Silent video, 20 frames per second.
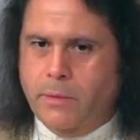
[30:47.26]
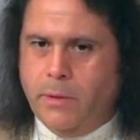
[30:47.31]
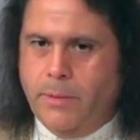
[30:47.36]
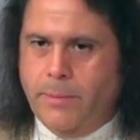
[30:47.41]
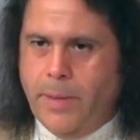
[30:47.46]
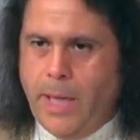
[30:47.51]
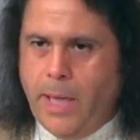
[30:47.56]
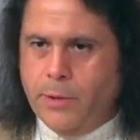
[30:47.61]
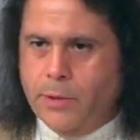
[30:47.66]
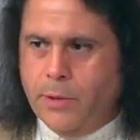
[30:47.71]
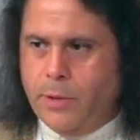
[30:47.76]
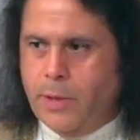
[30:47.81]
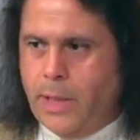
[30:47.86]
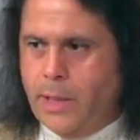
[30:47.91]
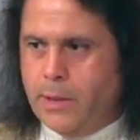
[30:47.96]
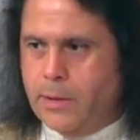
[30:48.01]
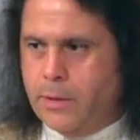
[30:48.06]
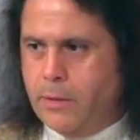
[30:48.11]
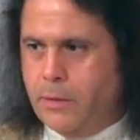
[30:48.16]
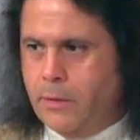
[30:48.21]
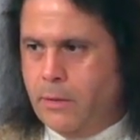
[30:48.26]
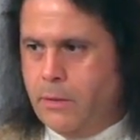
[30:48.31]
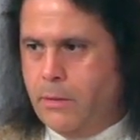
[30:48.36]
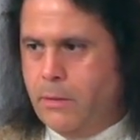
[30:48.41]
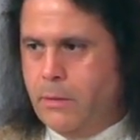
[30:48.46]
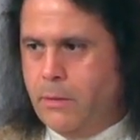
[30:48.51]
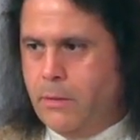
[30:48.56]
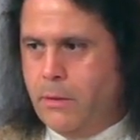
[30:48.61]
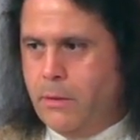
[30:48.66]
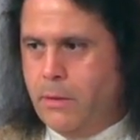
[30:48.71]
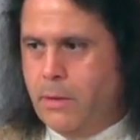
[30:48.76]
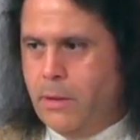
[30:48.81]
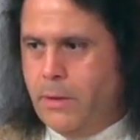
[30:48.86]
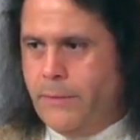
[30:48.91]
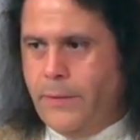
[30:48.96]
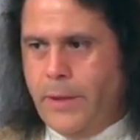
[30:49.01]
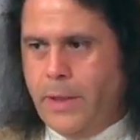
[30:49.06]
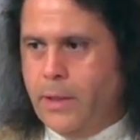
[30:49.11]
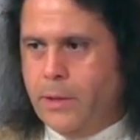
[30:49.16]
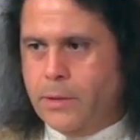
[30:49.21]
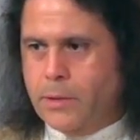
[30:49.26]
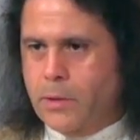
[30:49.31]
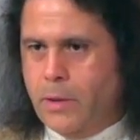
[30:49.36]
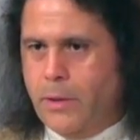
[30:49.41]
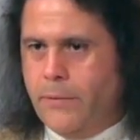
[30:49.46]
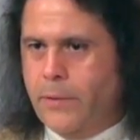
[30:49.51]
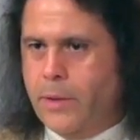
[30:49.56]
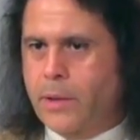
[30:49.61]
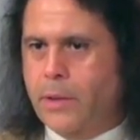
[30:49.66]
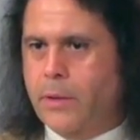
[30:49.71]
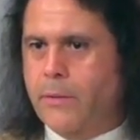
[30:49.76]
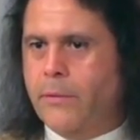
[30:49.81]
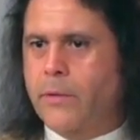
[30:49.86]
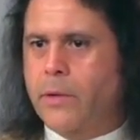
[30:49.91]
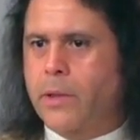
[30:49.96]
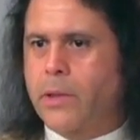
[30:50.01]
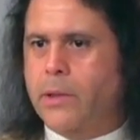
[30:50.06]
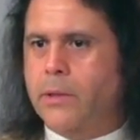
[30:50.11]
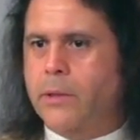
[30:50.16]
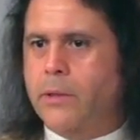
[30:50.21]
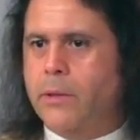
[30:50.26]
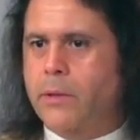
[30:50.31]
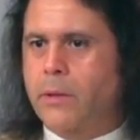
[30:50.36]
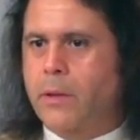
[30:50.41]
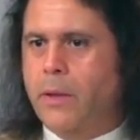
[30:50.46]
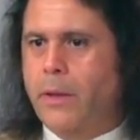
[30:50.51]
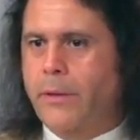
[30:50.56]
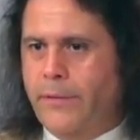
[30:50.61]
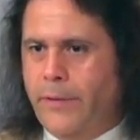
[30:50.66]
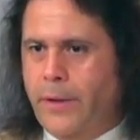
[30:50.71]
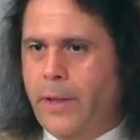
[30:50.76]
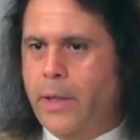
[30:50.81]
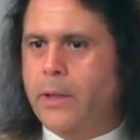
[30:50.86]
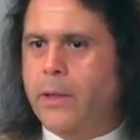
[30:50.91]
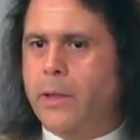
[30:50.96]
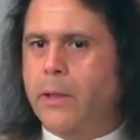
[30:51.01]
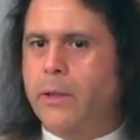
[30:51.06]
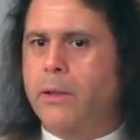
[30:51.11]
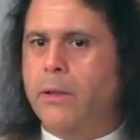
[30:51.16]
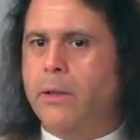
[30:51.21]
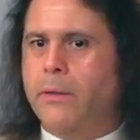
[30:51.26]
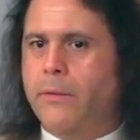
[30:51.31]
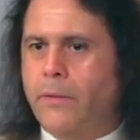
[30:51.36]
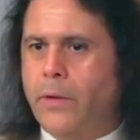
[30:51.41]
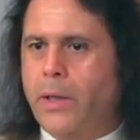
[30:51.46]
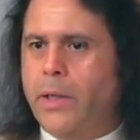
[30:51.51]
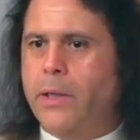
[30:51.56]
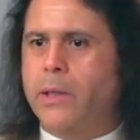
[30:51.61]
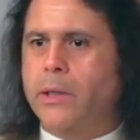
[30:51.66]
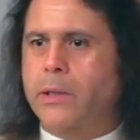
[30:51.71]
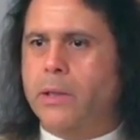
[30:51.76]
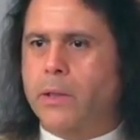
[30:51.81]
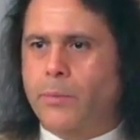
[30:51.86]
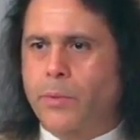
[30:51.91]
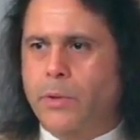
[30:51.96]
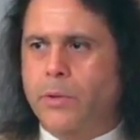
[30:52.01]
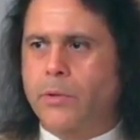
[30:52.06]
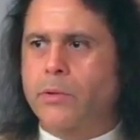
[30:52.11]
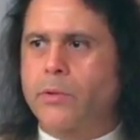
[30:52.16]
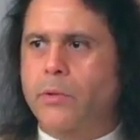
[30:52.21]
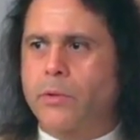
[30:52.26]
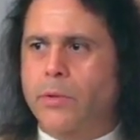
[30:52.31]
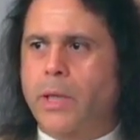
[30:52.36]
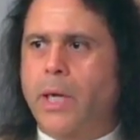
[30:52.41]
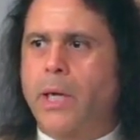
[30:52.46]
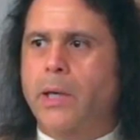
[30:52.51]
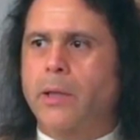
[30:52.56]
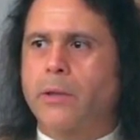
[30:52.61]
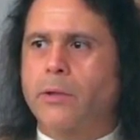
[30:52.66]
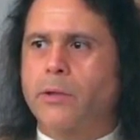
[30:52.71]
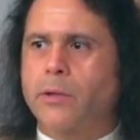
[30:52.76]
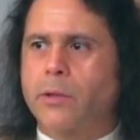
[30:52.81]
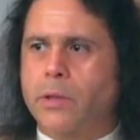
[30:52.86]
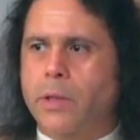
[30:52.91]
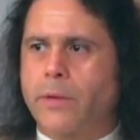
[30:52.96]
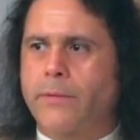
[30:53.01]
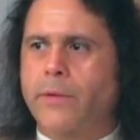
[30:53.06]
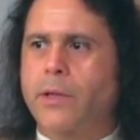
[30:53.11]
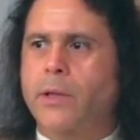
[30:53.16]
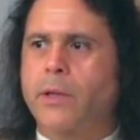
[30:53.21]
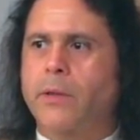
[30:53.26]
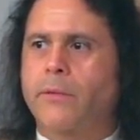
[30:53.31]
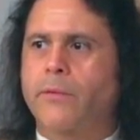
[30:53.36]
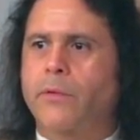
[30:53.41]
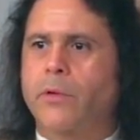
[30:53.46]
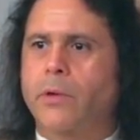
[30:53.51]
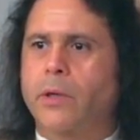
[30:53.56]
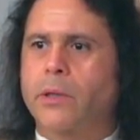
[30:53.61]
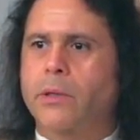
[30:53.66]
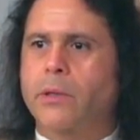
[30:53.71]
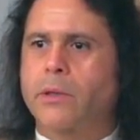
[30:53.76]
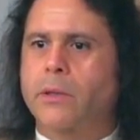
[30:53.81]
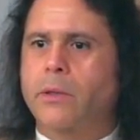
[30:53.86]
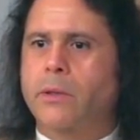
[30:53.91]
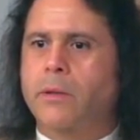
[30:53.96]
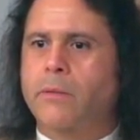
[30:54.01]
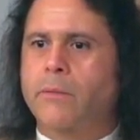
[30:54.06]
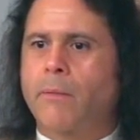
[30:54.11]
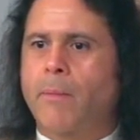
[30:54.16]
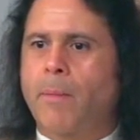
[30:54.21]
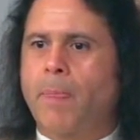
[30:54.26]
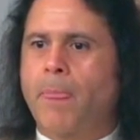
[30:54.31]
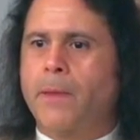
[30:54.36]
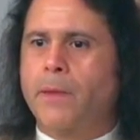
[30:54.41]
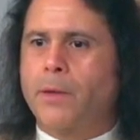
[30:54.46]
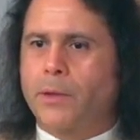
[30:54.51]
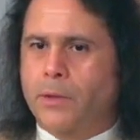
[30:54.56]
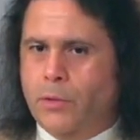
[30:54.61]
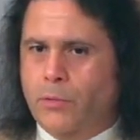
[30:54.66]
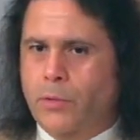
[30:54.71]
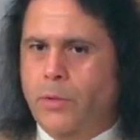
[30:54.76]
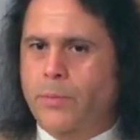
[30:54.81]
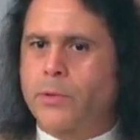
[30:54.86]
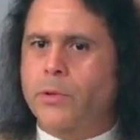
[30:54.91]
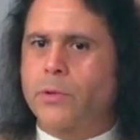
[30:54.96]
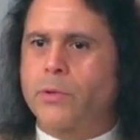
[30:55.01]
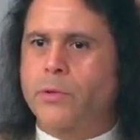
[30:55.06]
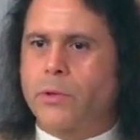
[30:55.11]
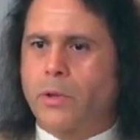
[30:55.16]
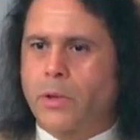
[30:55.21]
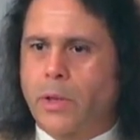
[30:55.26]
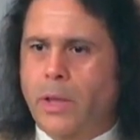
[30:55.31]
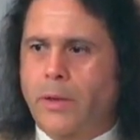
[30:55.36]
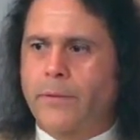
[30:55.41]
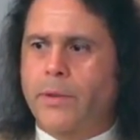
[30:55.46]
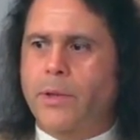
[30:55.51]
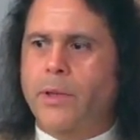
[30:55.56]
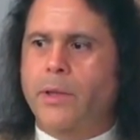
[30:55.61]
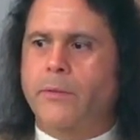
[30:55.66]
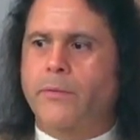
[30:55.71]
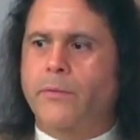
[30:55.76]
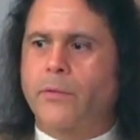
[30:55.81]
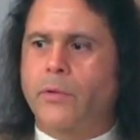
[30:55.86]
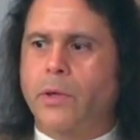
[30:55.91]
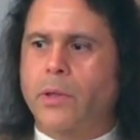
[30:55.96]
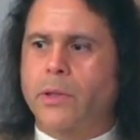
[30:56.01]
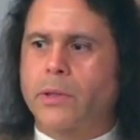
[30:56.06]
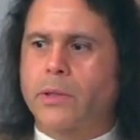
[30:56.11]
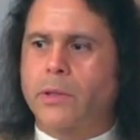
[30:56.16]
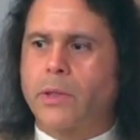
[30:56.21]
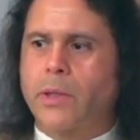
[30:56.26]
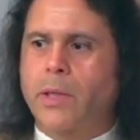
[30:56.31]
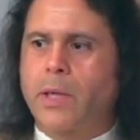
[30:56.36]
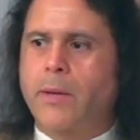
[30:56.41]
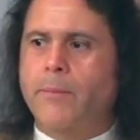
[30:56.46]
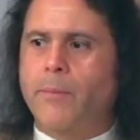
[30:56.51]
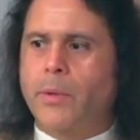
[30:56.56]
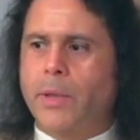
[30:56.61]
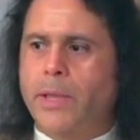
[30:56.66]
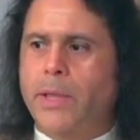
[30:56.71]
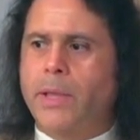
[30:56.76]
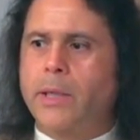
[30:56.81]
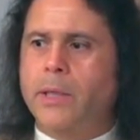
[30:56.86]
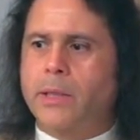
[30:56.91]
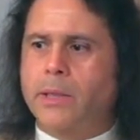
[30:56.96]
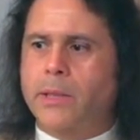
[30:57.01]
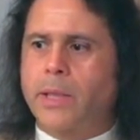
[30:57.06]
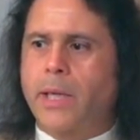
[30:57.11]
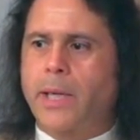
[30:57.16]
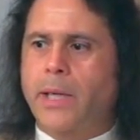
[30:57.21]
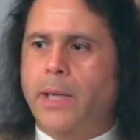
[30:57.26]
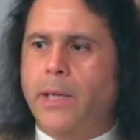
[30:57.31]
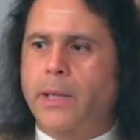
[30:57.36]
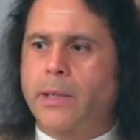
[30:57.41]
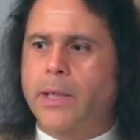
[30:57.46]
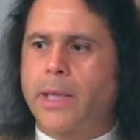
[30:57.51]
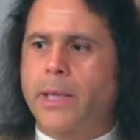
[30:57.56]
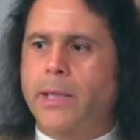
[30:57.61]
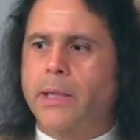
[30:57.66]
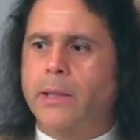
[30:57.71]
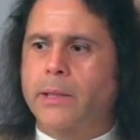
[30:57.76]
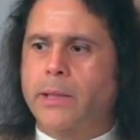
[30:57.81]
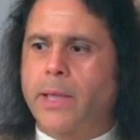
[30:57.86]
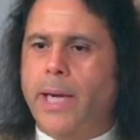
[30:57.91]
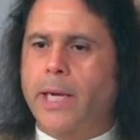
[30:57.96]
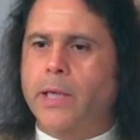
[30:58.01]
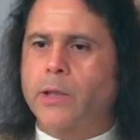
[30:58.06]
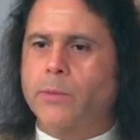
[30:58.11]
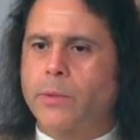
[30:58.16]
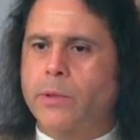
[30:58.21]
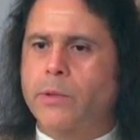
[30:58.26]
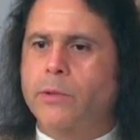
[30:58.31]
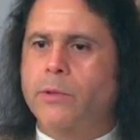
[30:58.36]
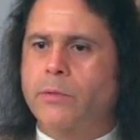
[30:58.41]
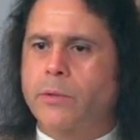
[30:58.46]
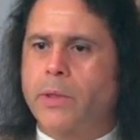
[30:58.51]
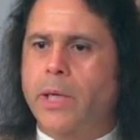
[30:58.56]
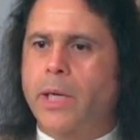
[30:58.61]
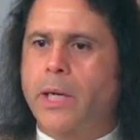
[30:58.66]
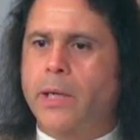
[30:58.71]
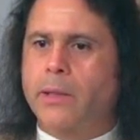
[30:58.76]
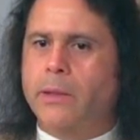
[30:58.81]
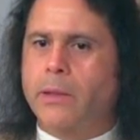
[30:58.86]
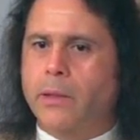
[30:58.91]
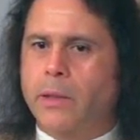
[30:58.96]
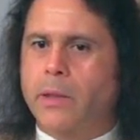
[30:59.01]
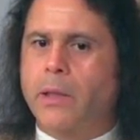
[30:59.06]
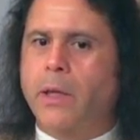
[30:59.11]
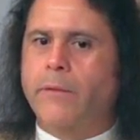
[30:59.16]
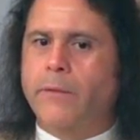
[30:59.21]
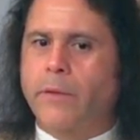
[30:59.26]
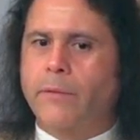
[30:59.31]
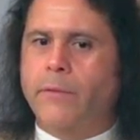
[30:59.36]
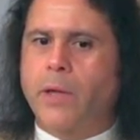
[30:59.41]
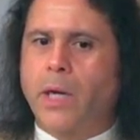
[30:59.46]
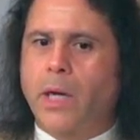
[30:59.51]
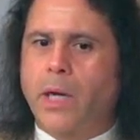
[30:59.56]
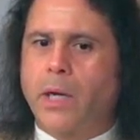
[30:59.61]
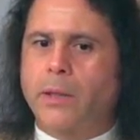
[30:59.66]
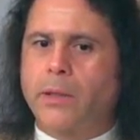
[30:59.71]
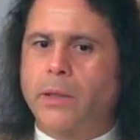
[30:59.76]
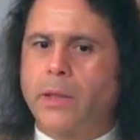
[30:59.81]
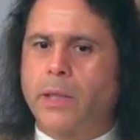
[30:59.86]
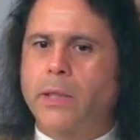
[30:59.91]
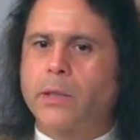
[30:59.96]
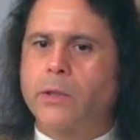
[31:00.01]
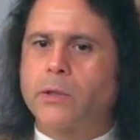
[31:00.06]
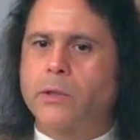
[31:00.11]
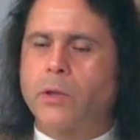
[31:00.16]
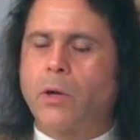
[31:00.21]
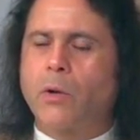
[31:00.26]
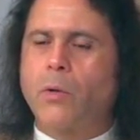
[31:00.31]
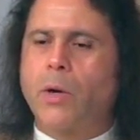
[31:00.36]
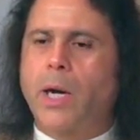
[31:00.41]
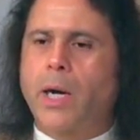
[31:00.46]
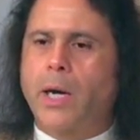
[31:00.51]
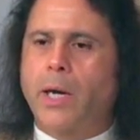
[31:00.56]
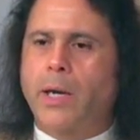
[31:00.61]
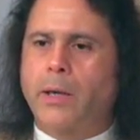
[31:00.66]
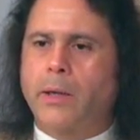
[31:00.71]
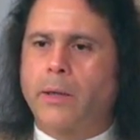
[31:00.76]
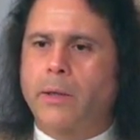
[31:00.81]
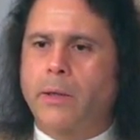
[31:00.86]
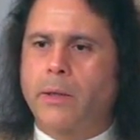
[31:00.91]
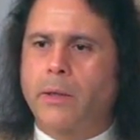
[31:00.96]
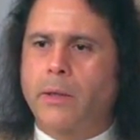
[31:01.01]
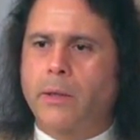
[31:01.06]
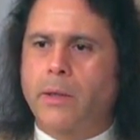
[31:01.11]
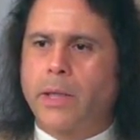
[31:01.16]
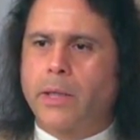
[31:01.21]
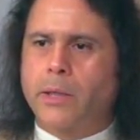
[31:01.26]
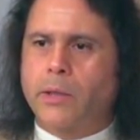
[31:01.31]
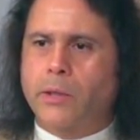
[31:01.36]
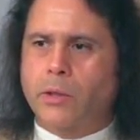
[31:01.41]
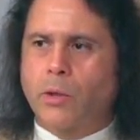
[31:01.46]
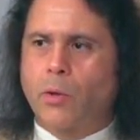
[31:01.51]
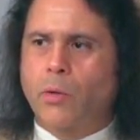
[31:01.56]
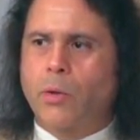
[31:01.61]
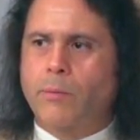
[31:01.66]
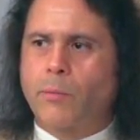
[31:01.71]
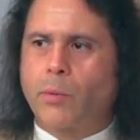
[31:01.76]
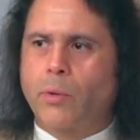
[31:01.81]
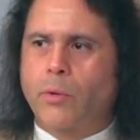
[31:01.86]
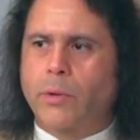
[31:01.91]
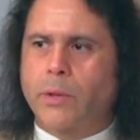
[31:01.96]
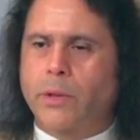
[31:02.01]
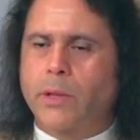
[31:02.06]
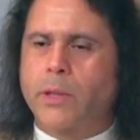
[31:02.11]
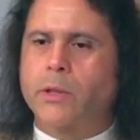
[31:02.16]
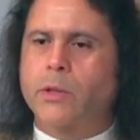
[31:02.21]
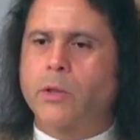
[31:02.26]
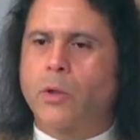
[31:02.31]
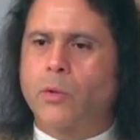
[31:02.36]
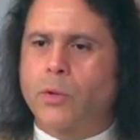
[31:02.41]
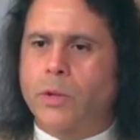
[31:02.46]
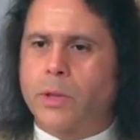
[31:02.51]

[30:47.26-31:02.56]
Imagine that. The Vedas are everything for us. Veda, spiritual knowledge is everything for us. The scriptures are everything for us. But he is saying that attachment to God, the love of God, is so high, is so important, is so